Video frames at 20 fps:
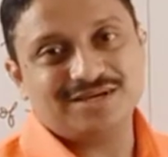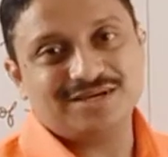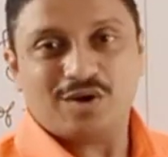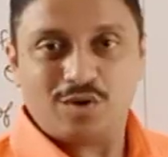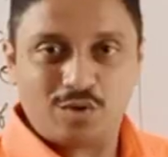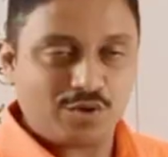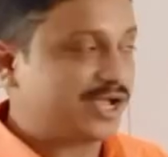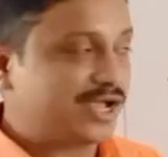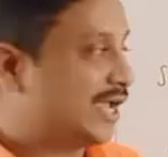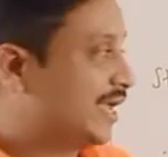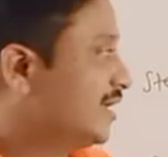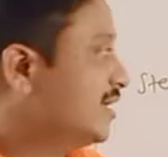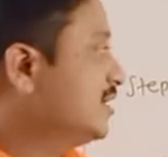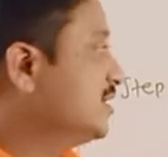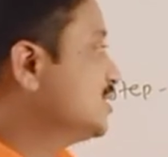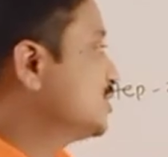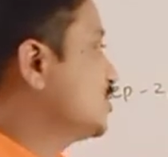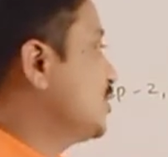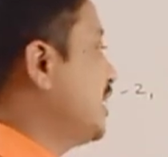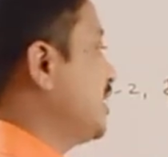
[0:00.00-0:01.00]
Okay,
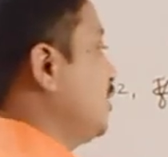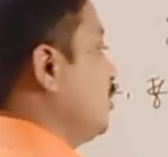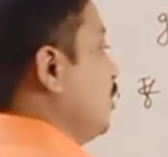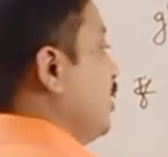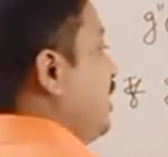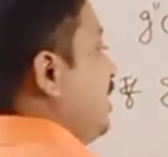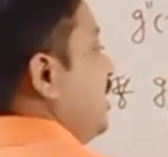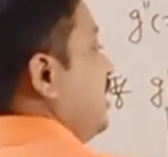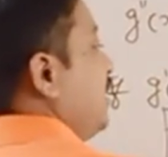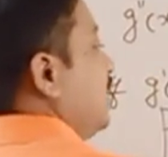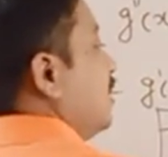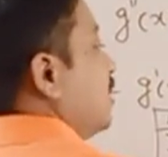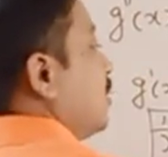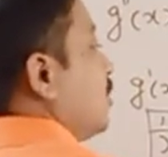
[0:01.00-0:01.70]
so I go in here